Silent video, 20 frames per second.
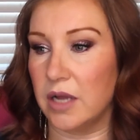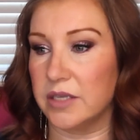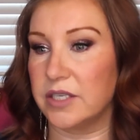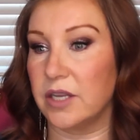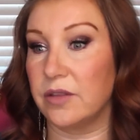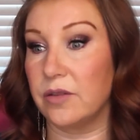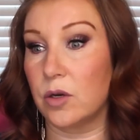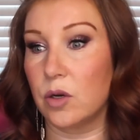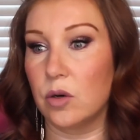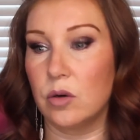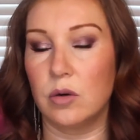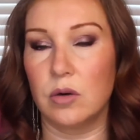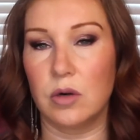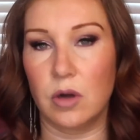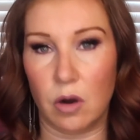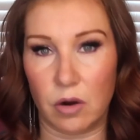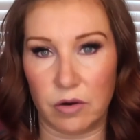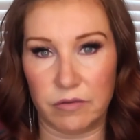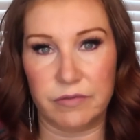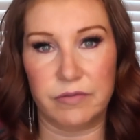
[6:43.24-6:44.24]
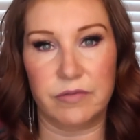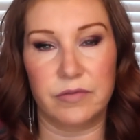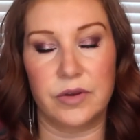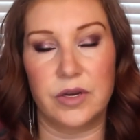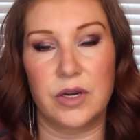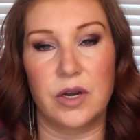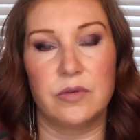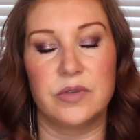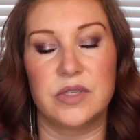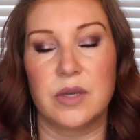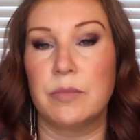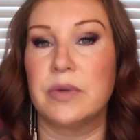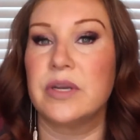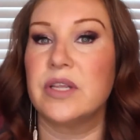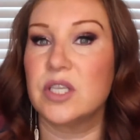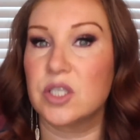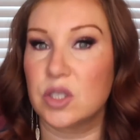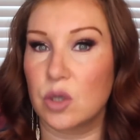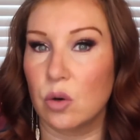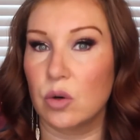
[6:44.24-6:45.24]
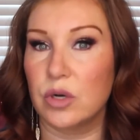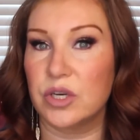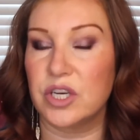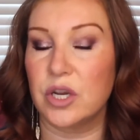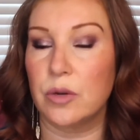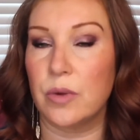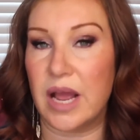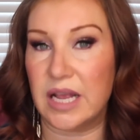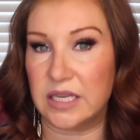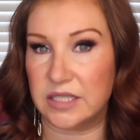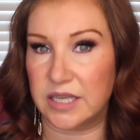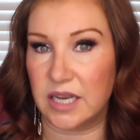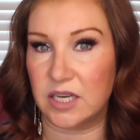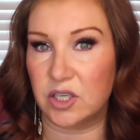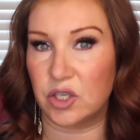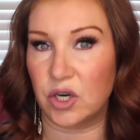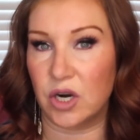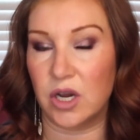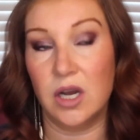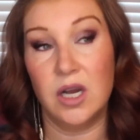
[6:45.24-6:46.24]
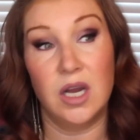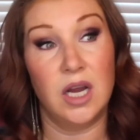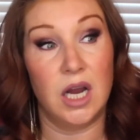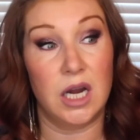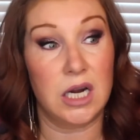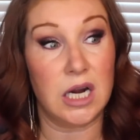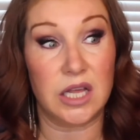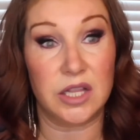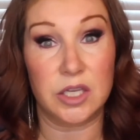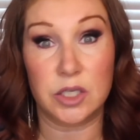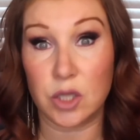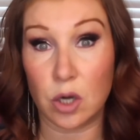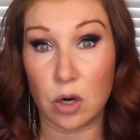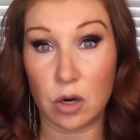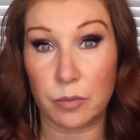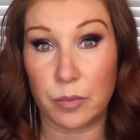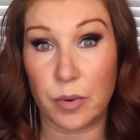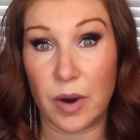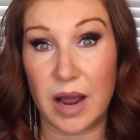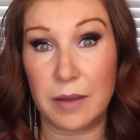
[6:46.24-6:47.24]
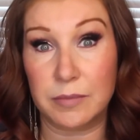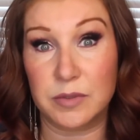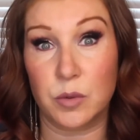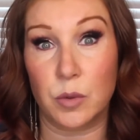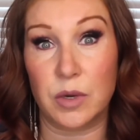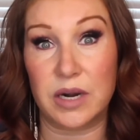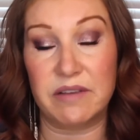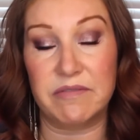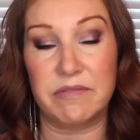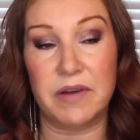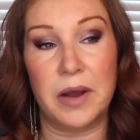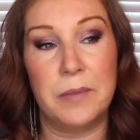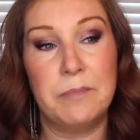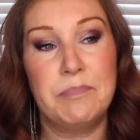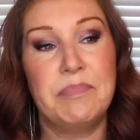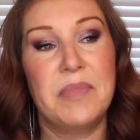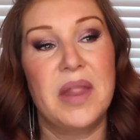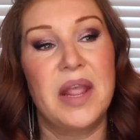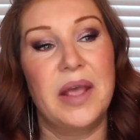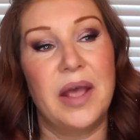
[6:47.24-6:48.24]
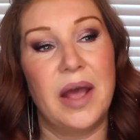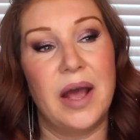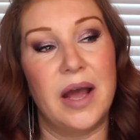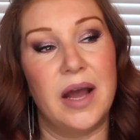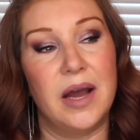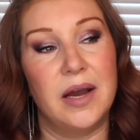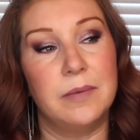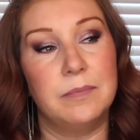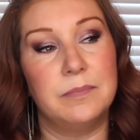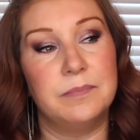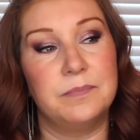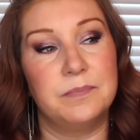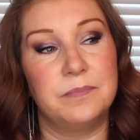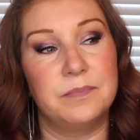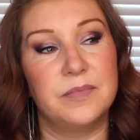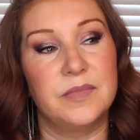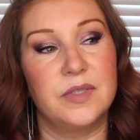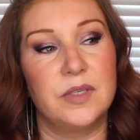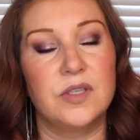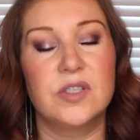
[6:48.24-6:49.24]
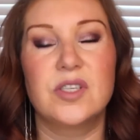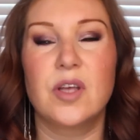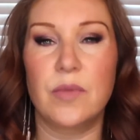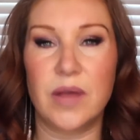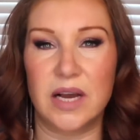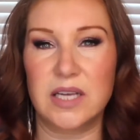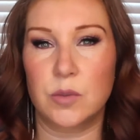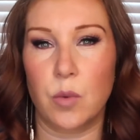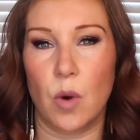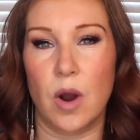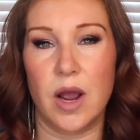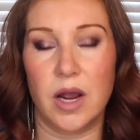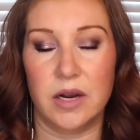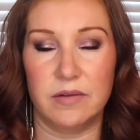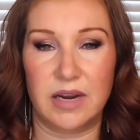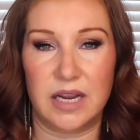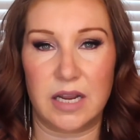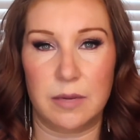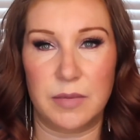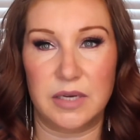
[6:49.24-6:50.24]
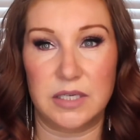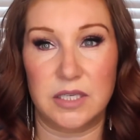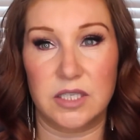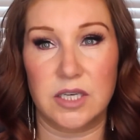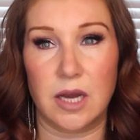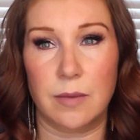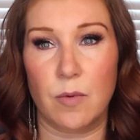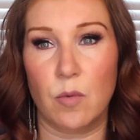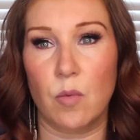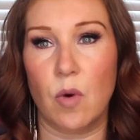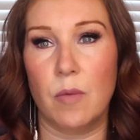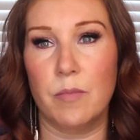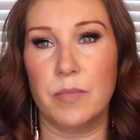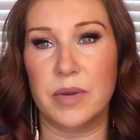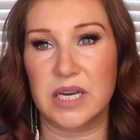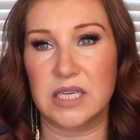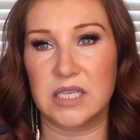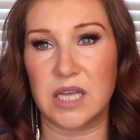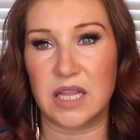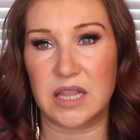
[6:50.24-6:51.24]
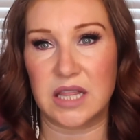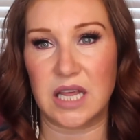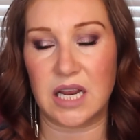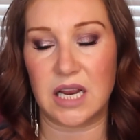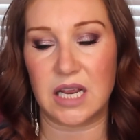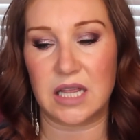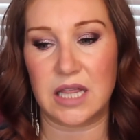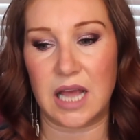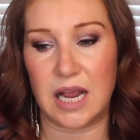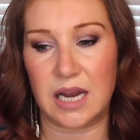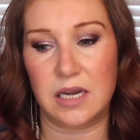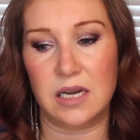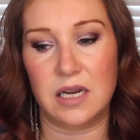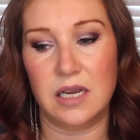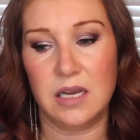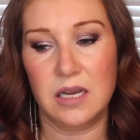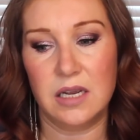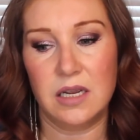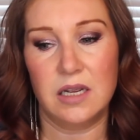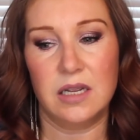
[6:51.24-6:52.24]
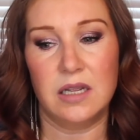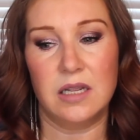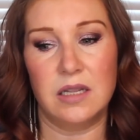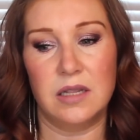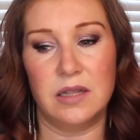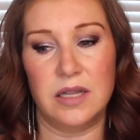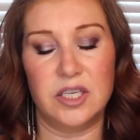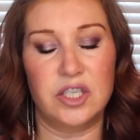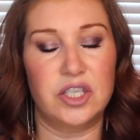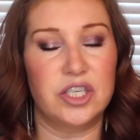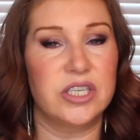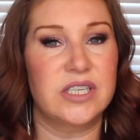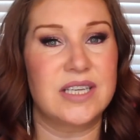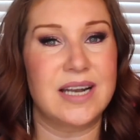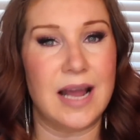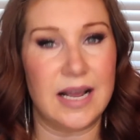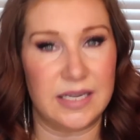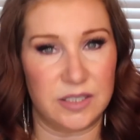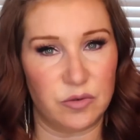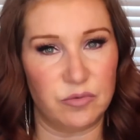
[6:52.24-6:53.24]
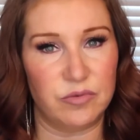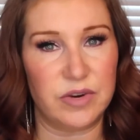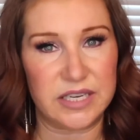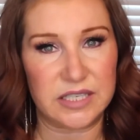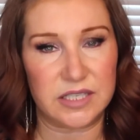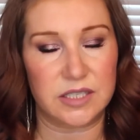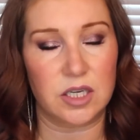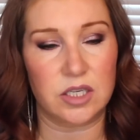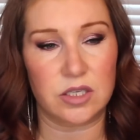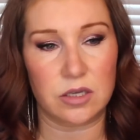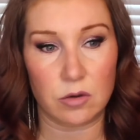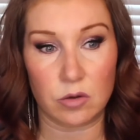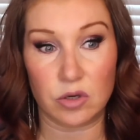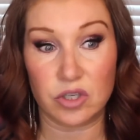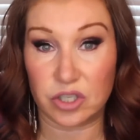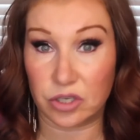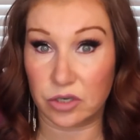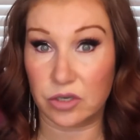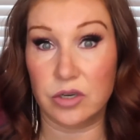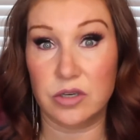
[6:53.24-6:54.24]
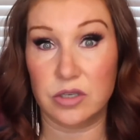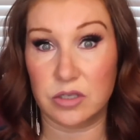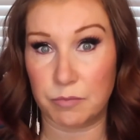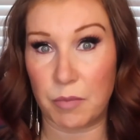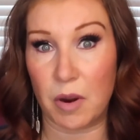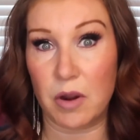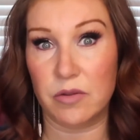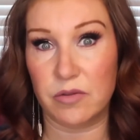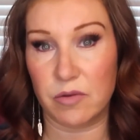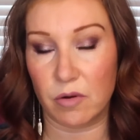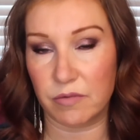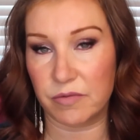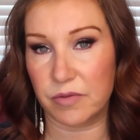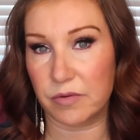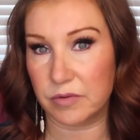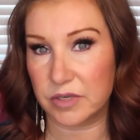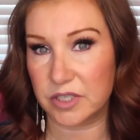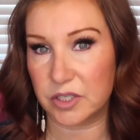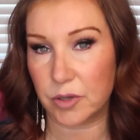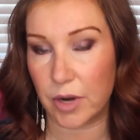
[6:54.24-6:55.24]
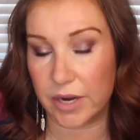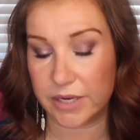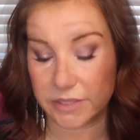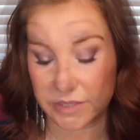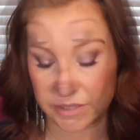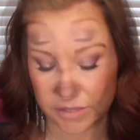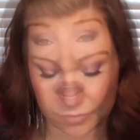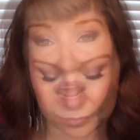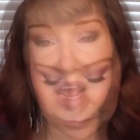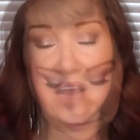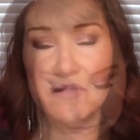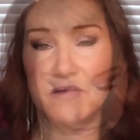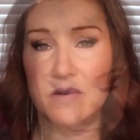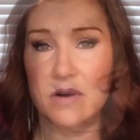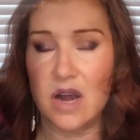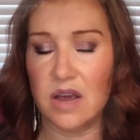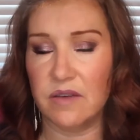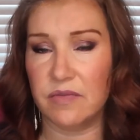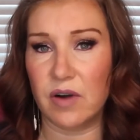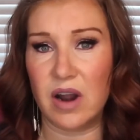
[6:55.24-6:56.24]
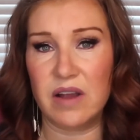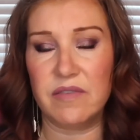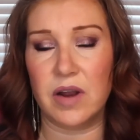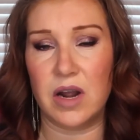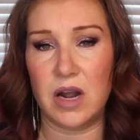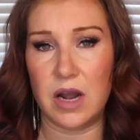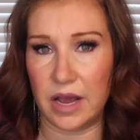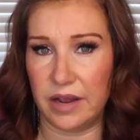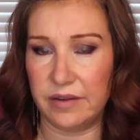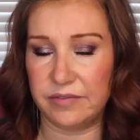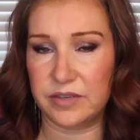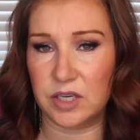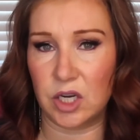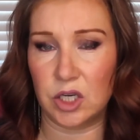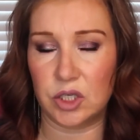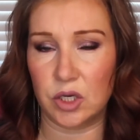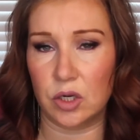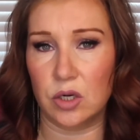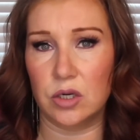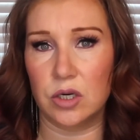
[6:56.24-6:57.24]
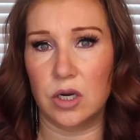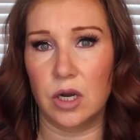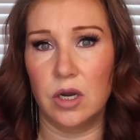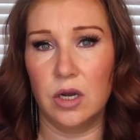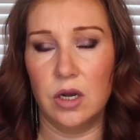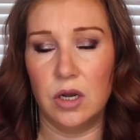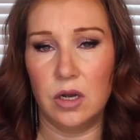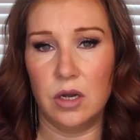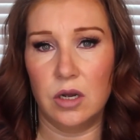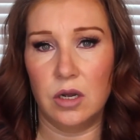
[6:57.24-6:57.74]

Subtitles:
answer the call of, you know, somebody that's calling you, etc., another dog perhaps, whatever. So that's why I recommend a double one, because I think then there's just less risk as long as you use both of the restraints. I have never ever left a dog